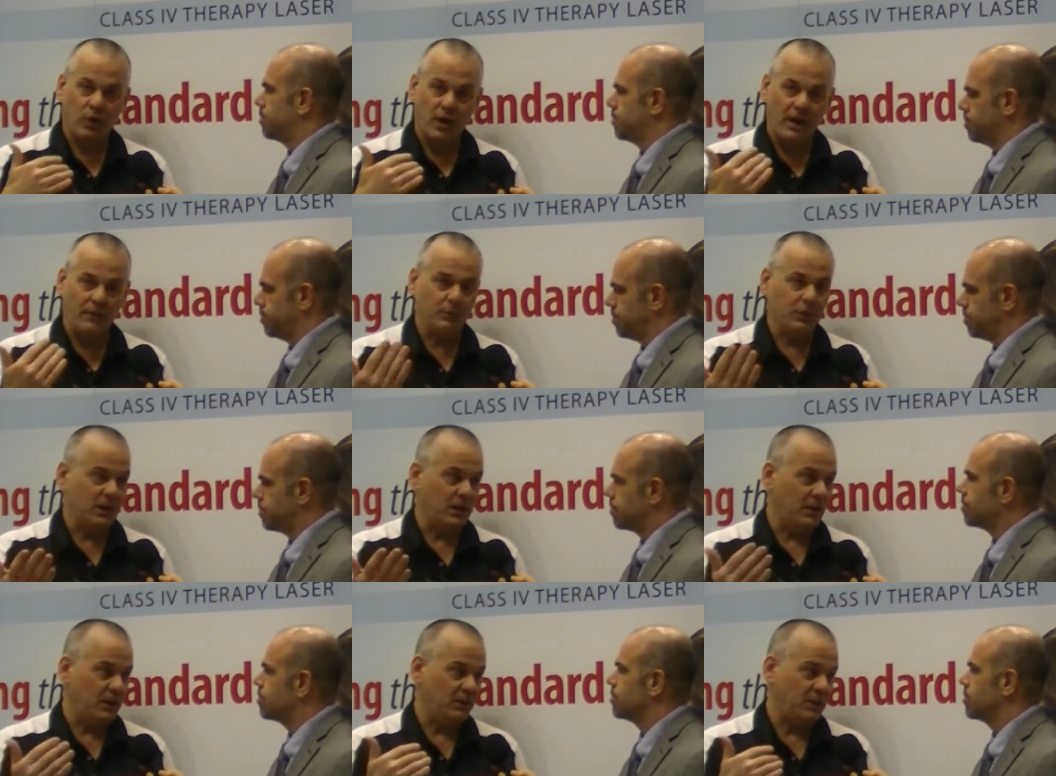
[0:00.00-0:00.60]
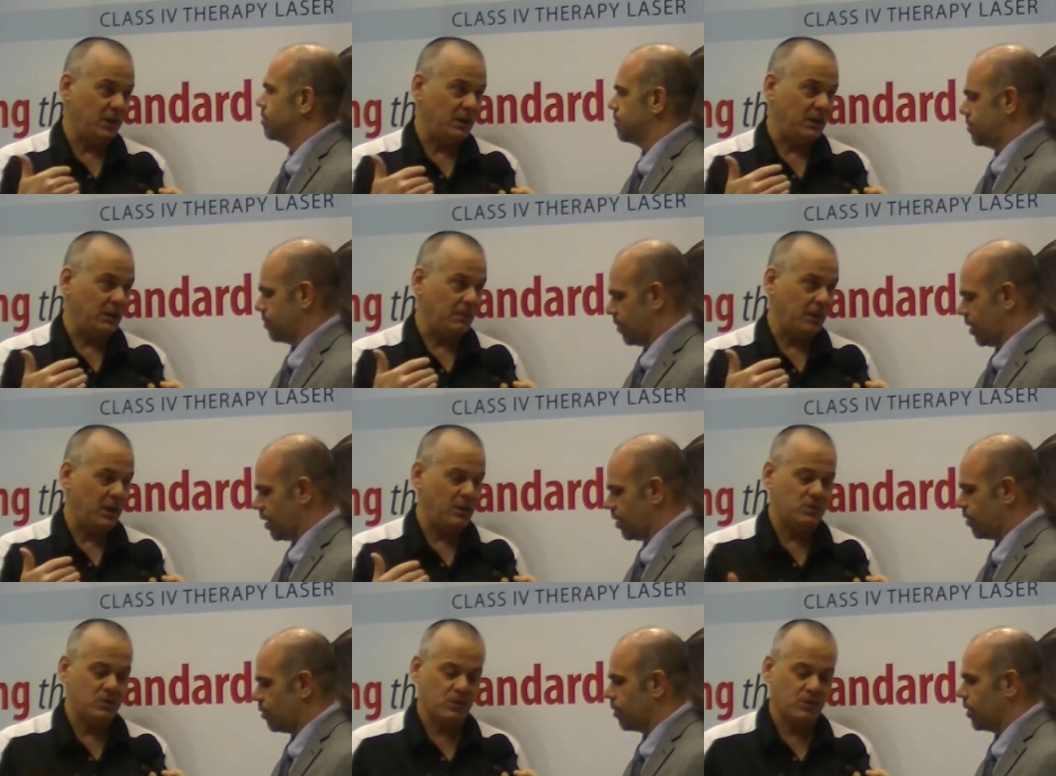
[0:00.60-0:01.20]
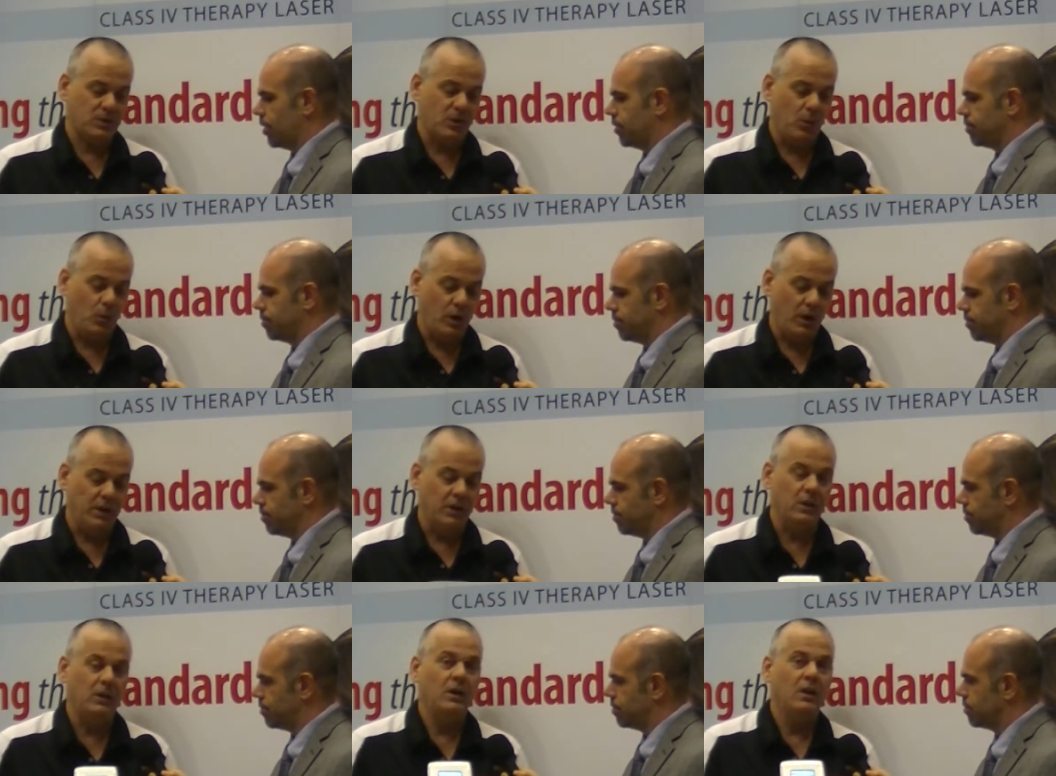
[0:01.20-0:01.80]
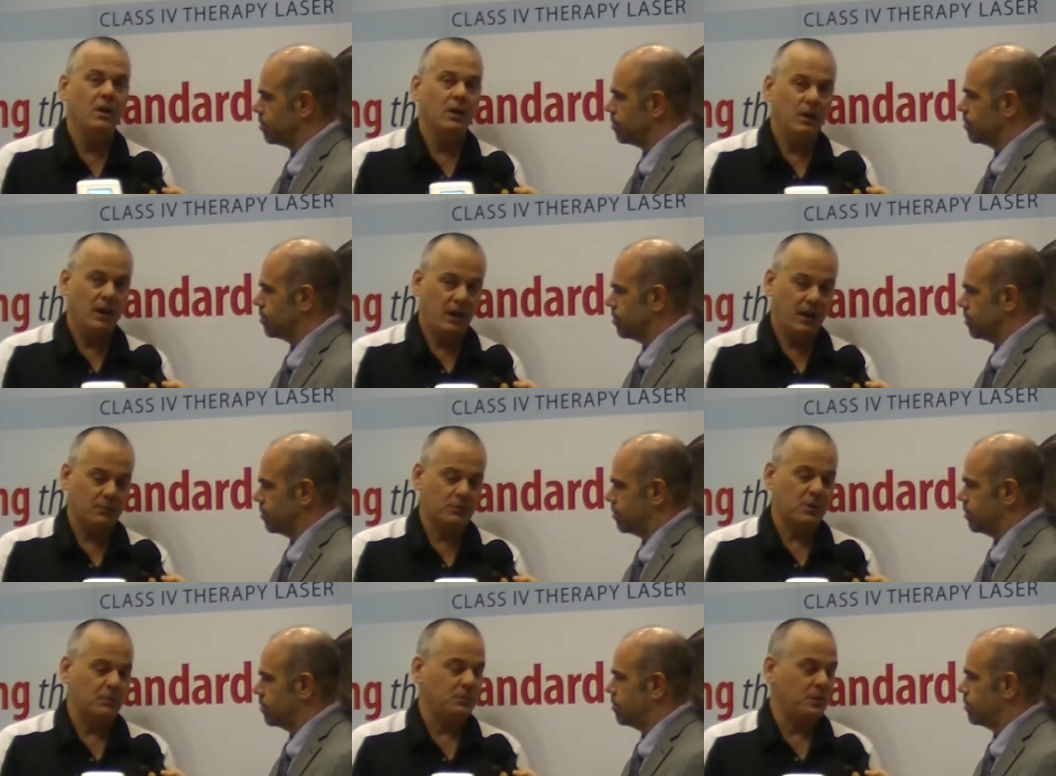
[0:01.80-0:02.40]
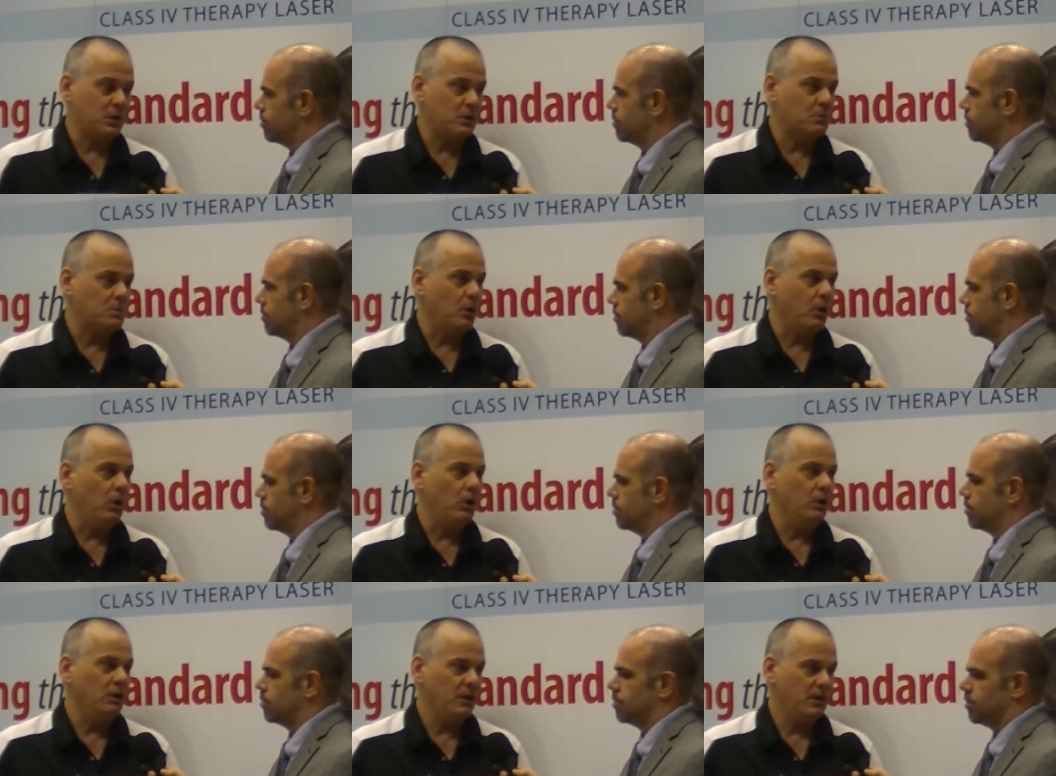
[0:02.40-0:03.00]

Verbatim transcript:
Speaker 1: travel on a daily basis that want to have something small